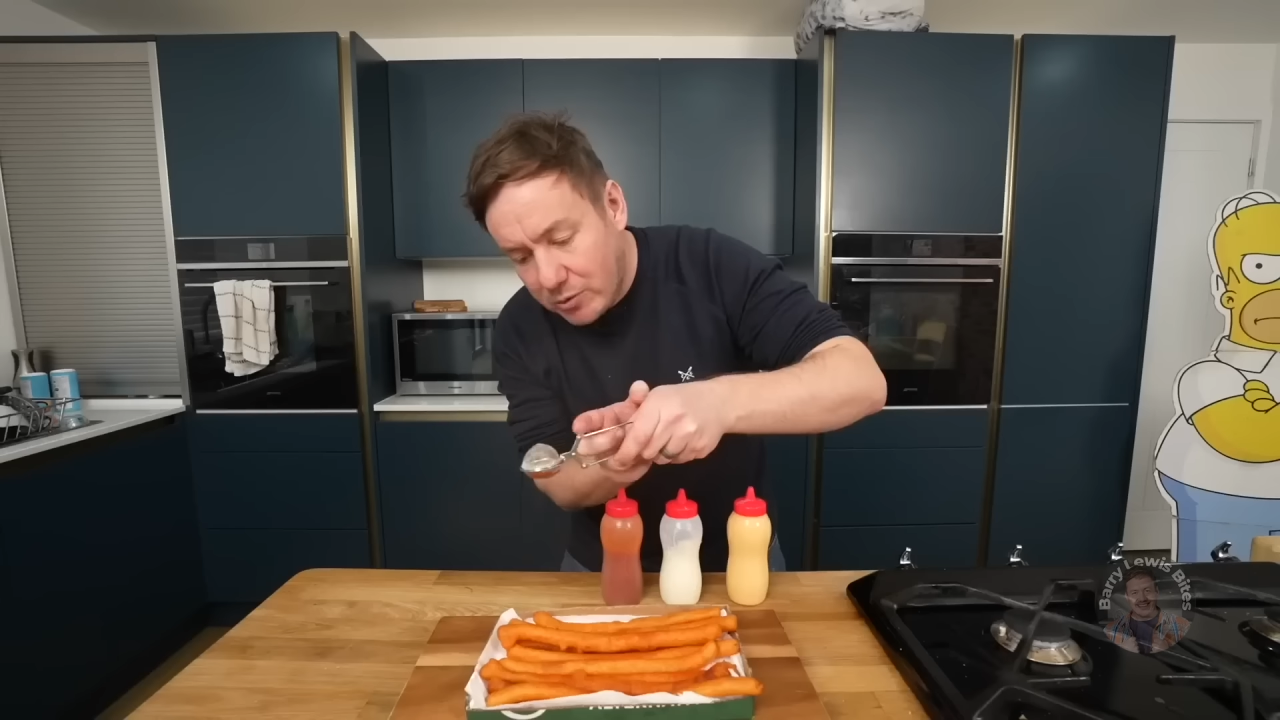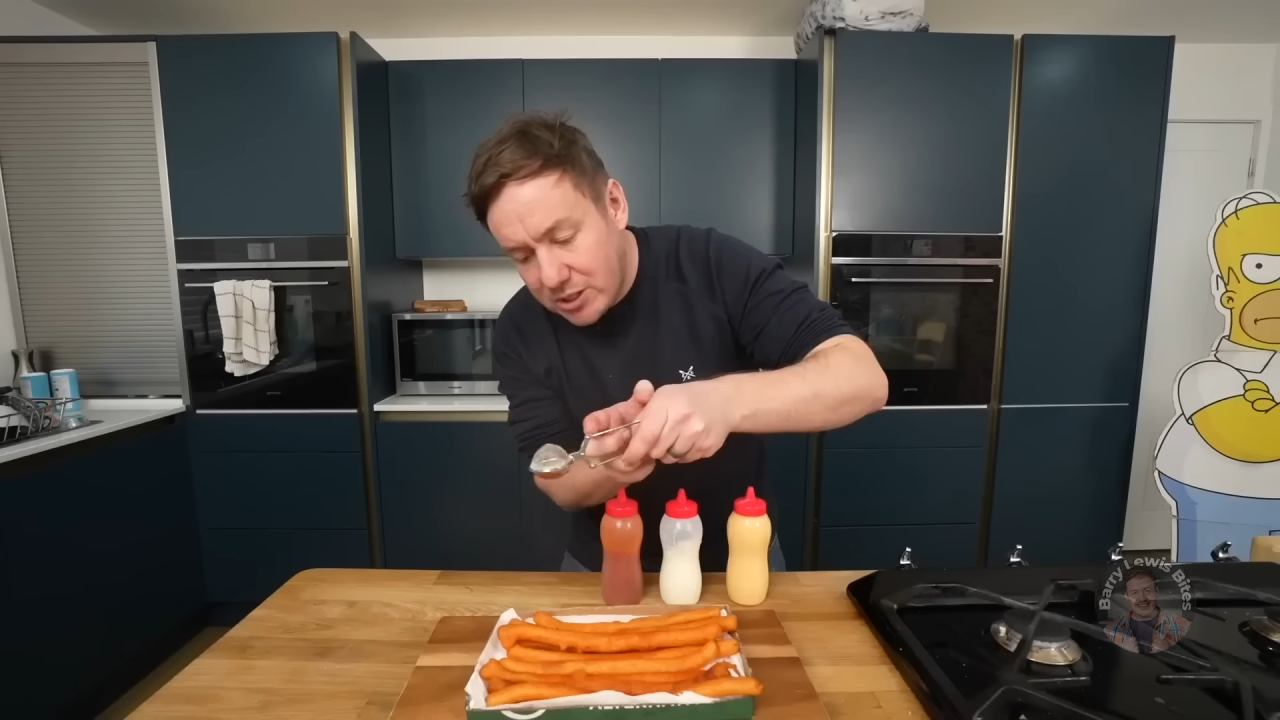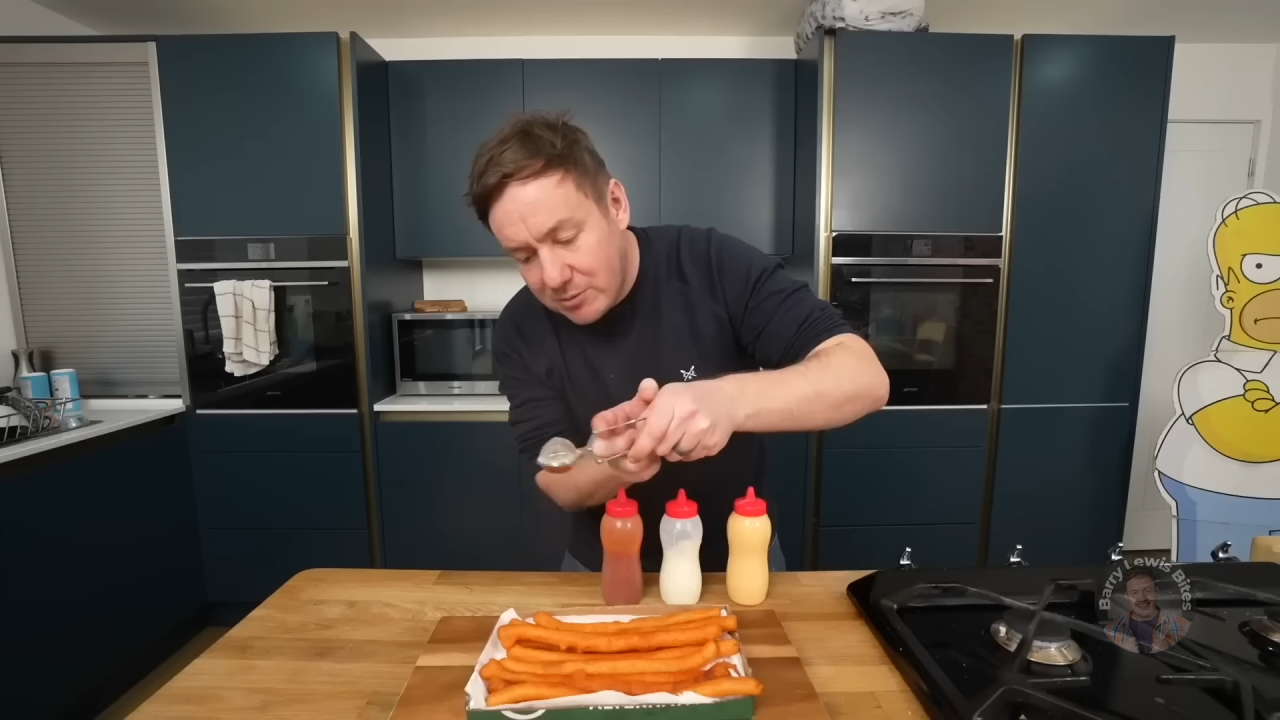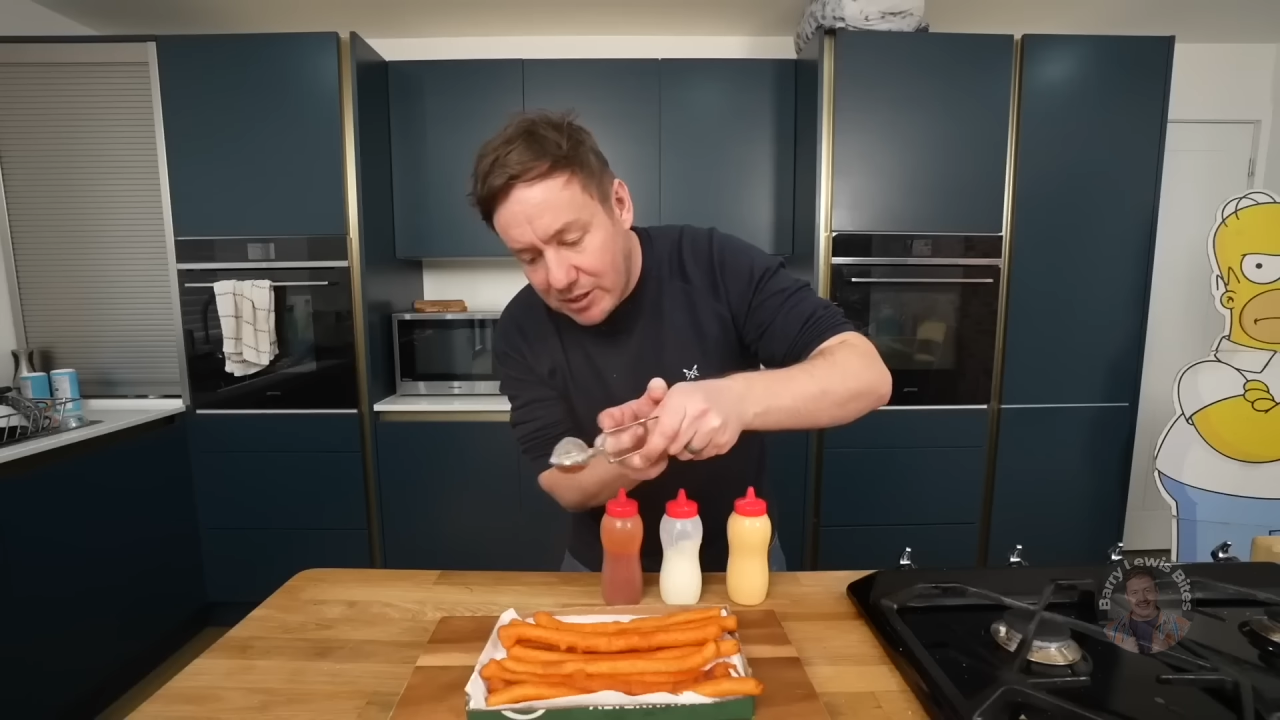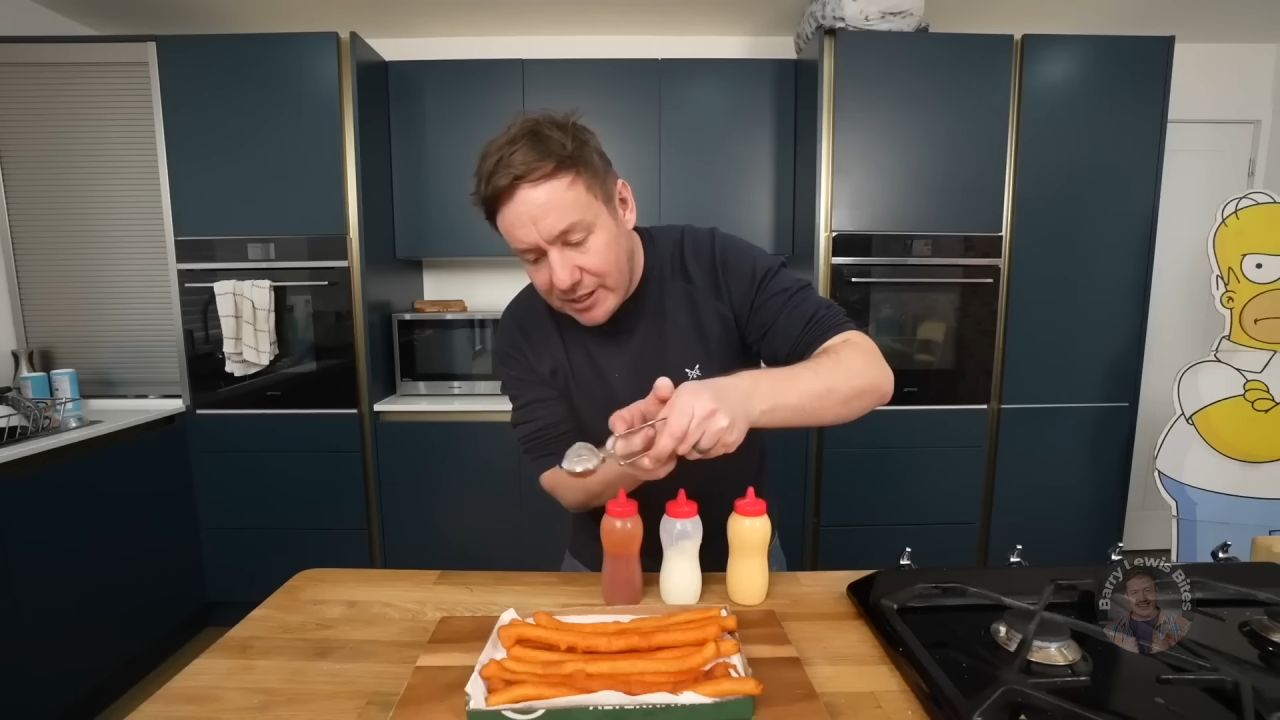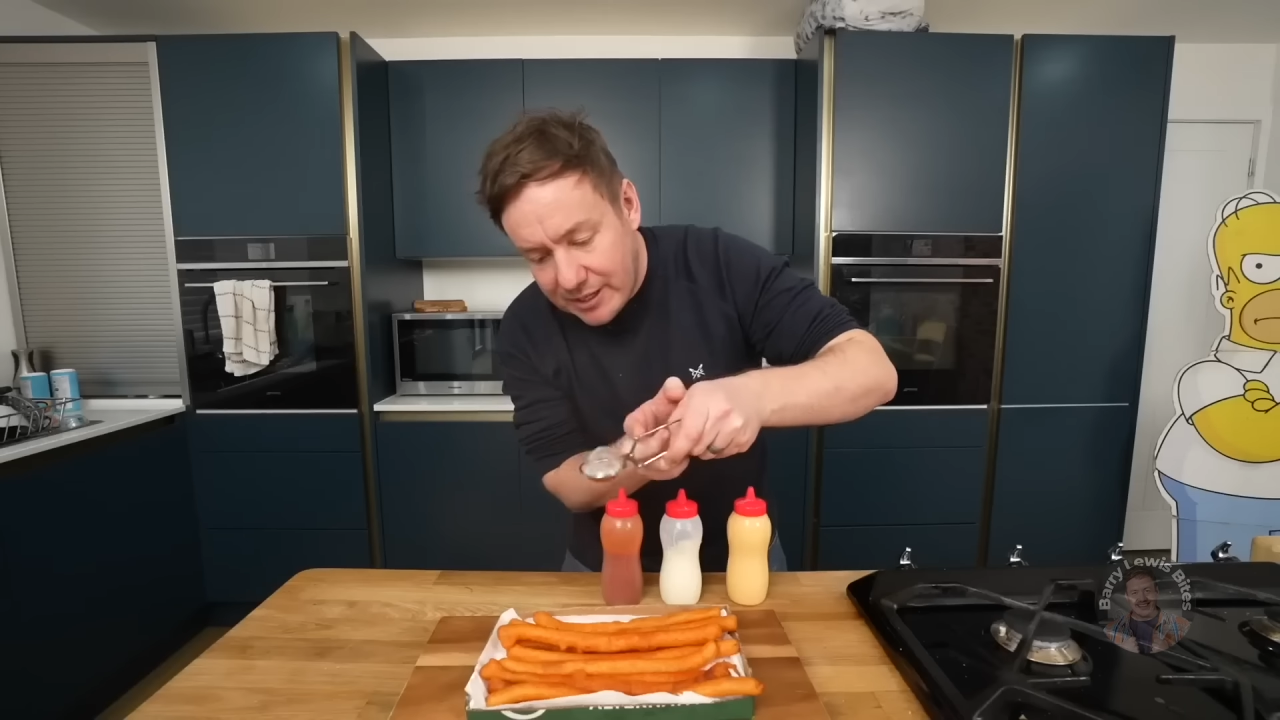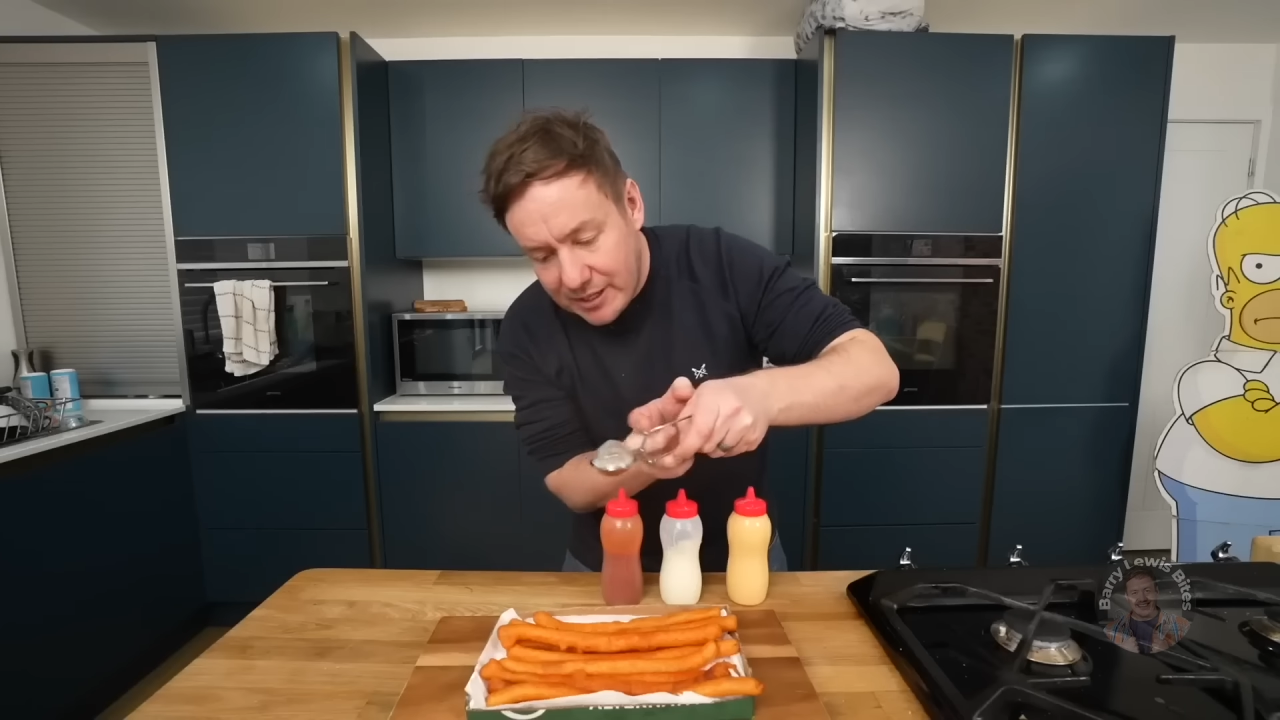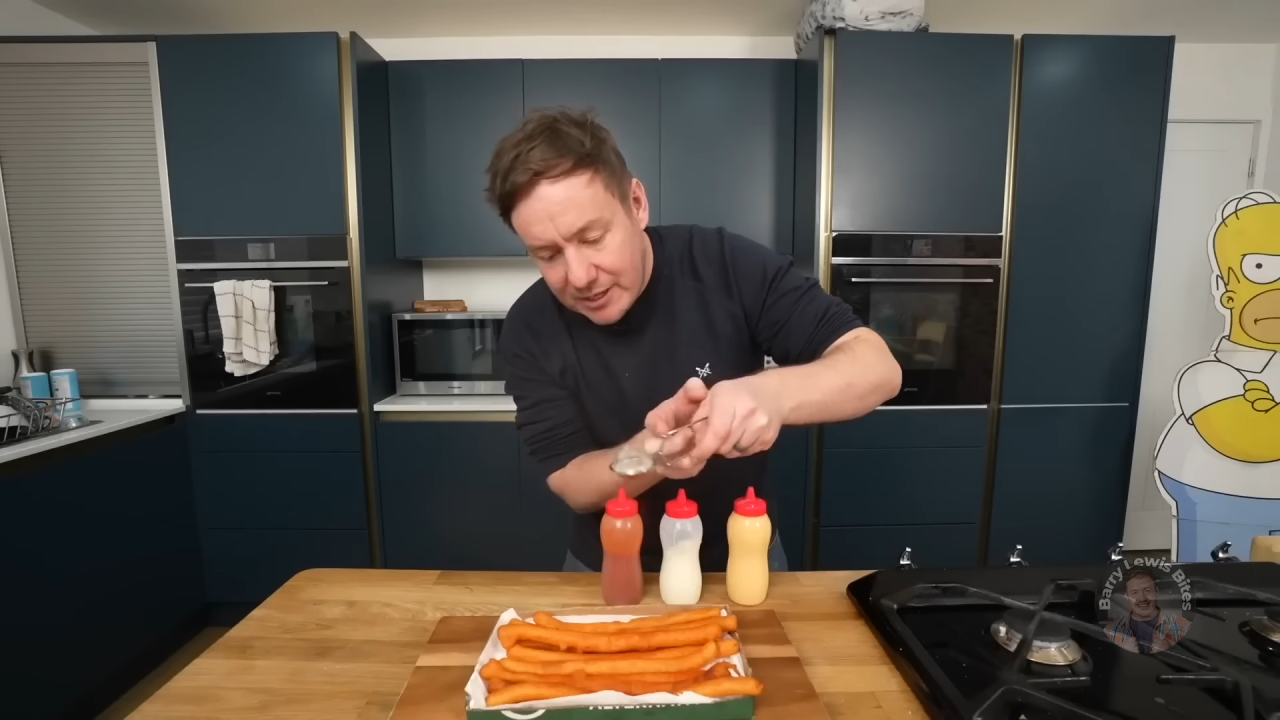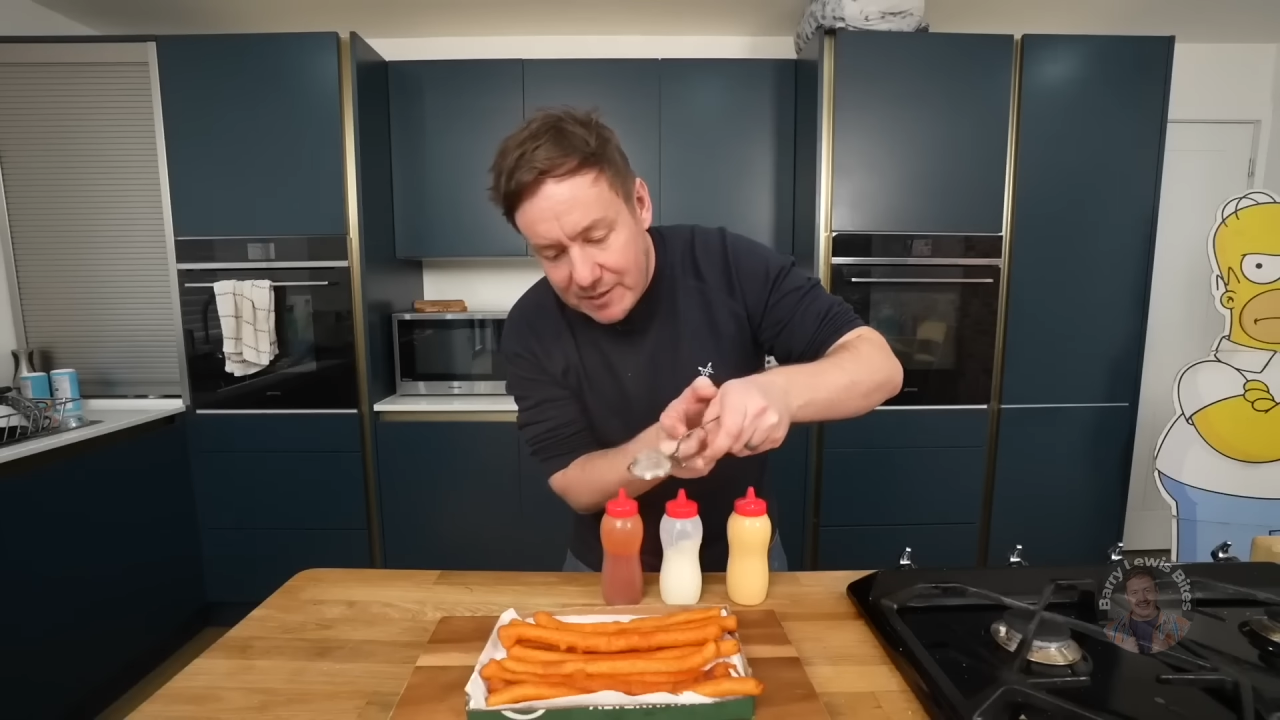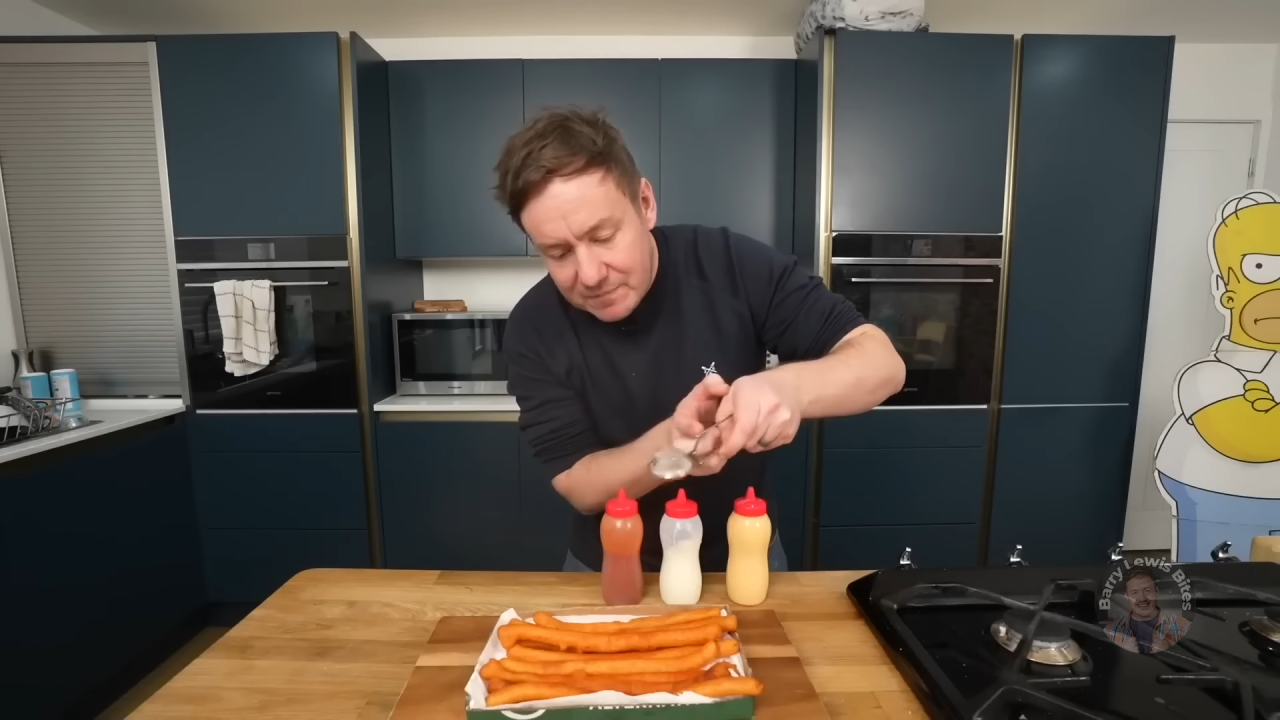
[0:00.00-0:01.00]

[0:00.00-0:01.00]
ultimately